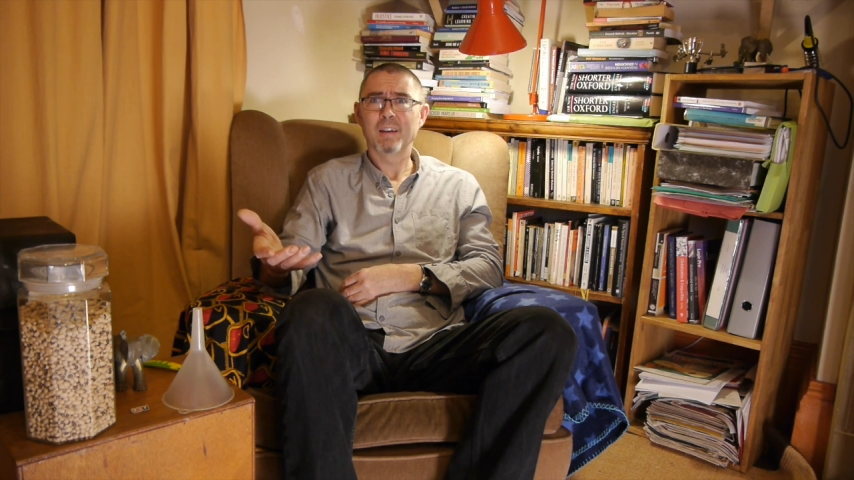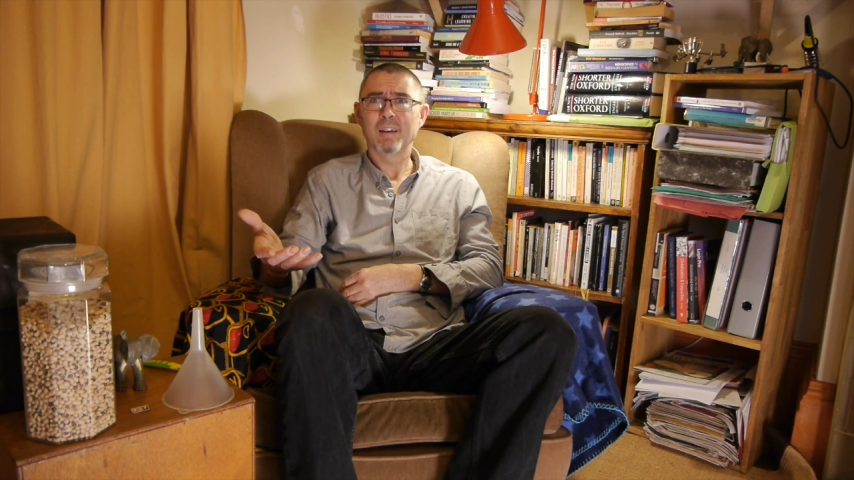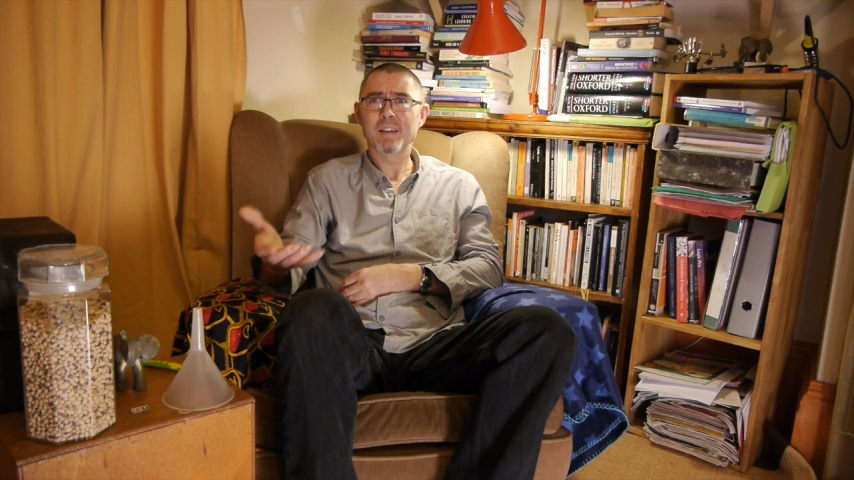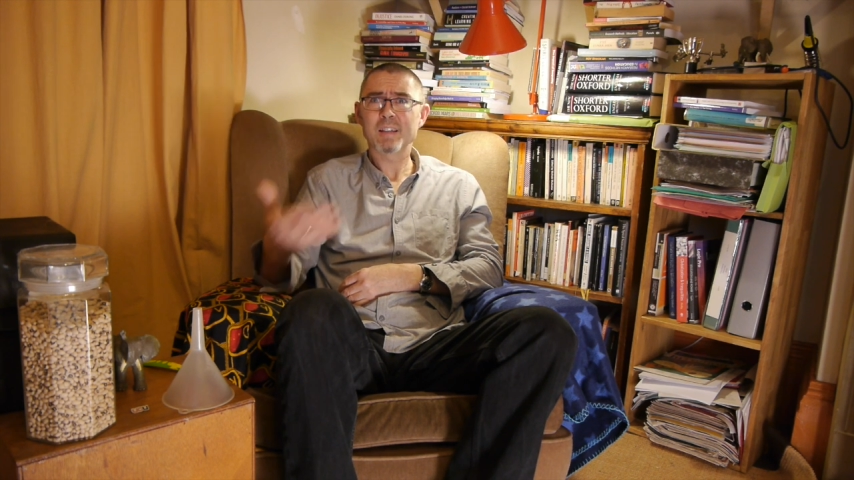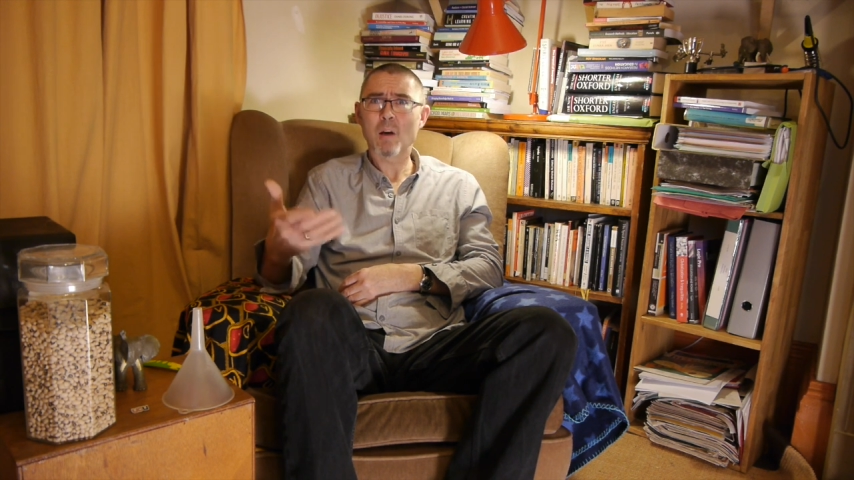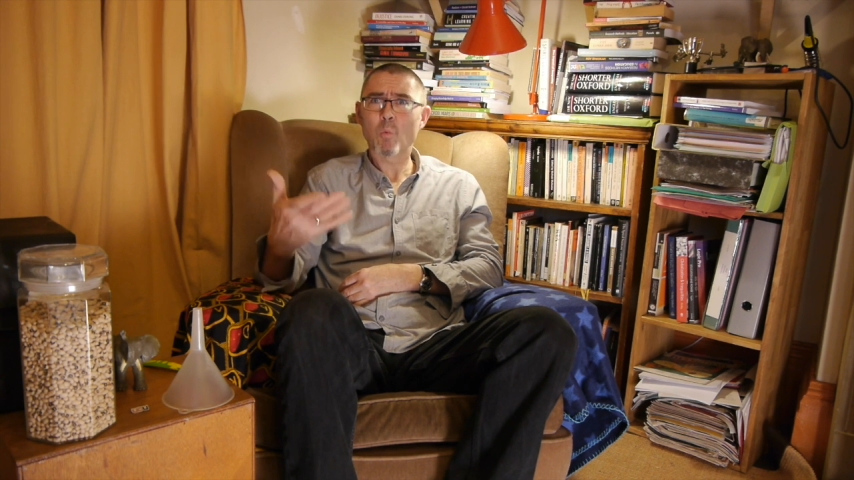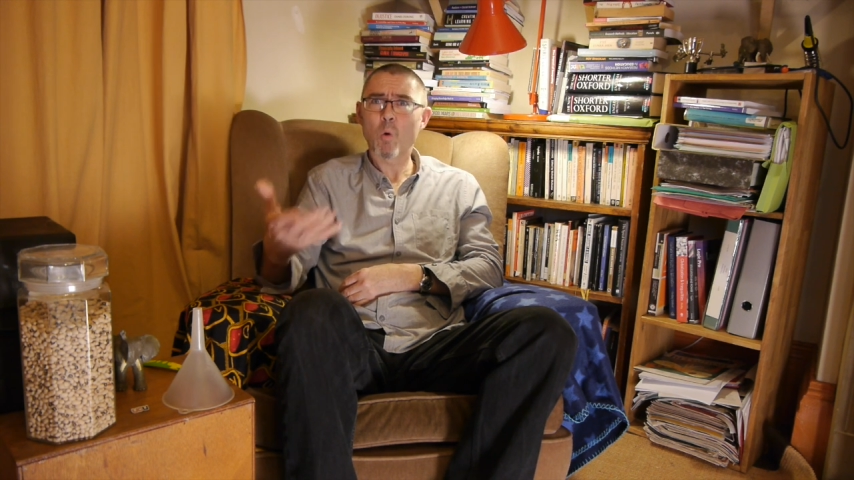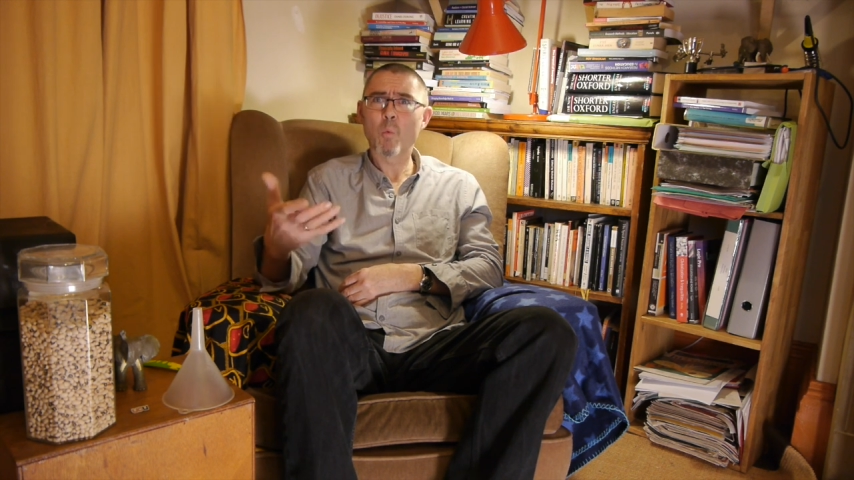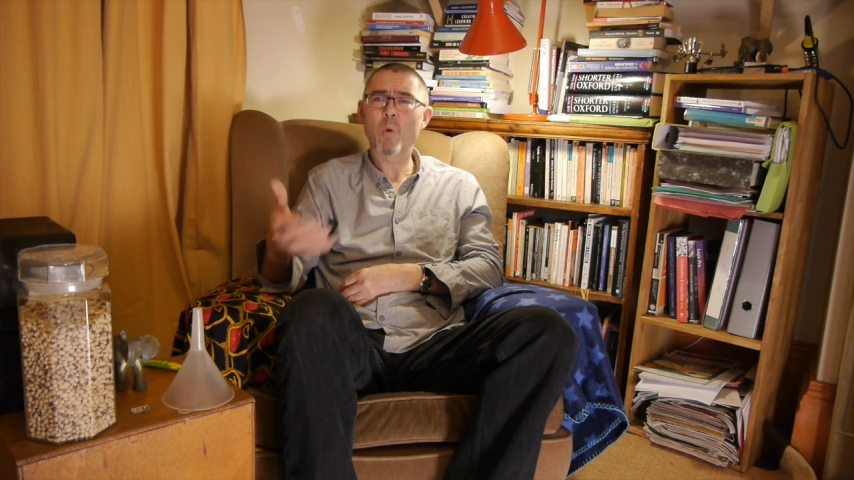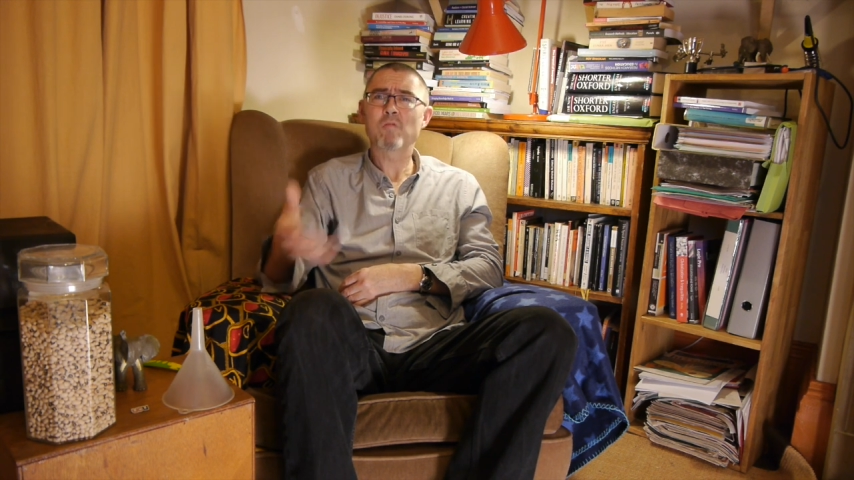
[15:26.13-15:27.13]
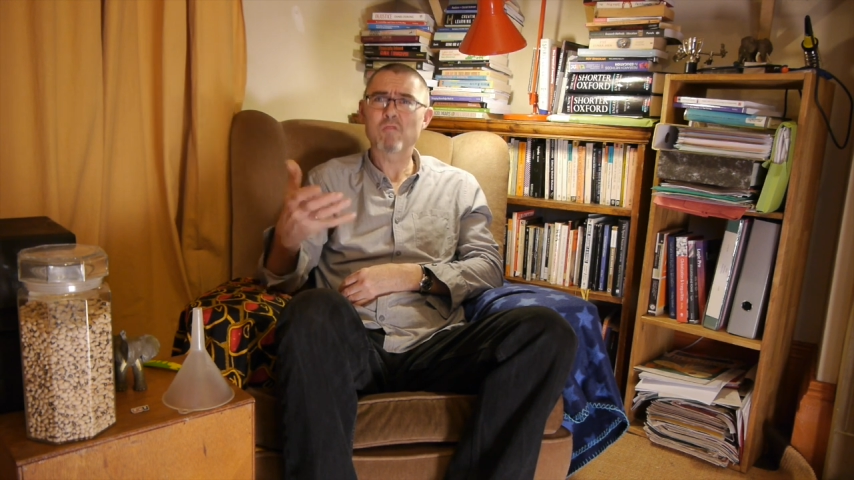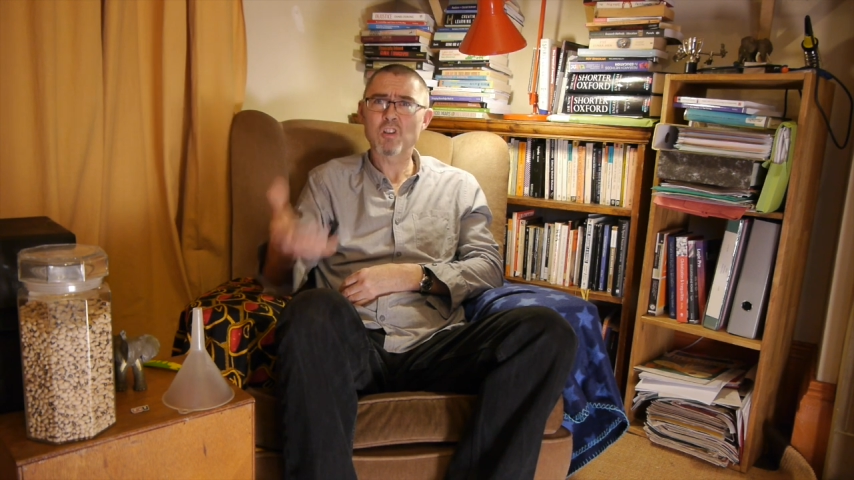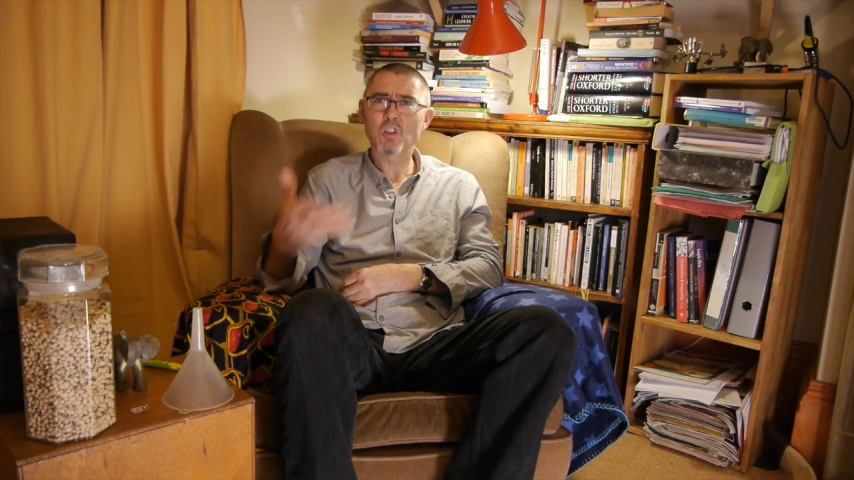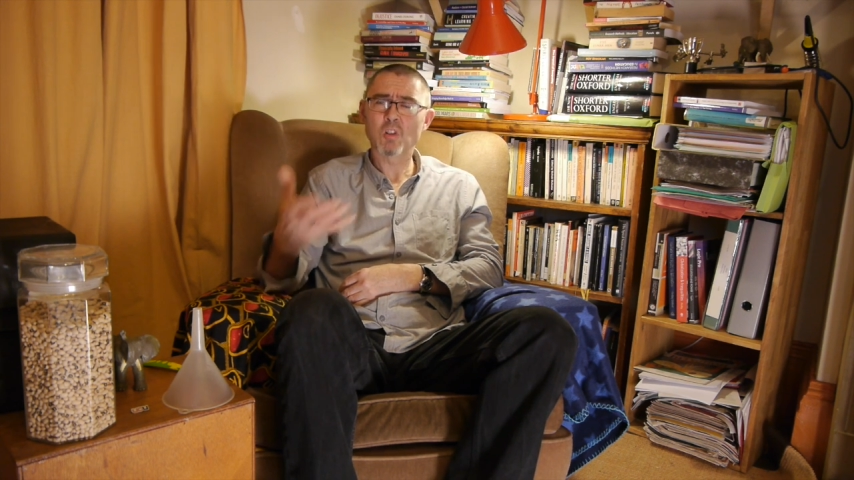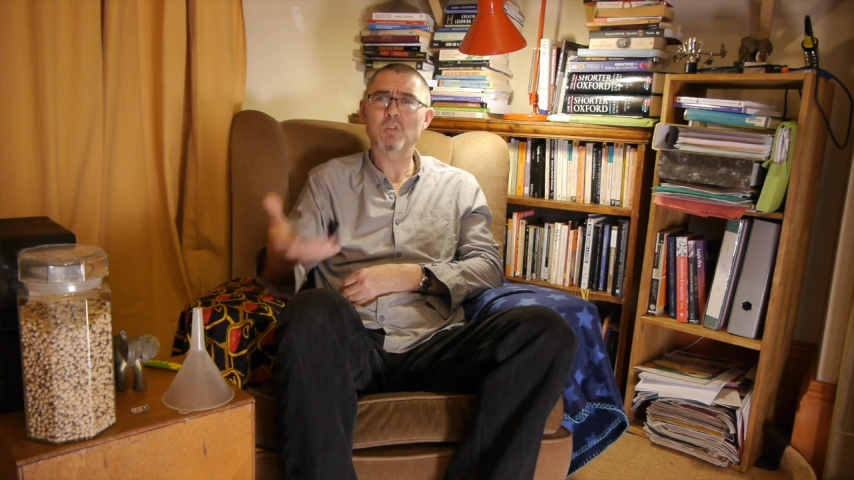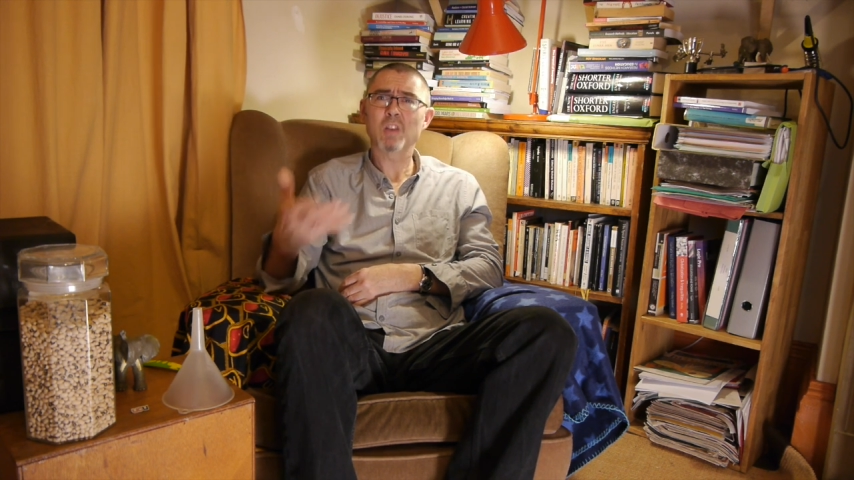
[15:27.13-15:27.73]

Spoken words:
Is that what we've reduced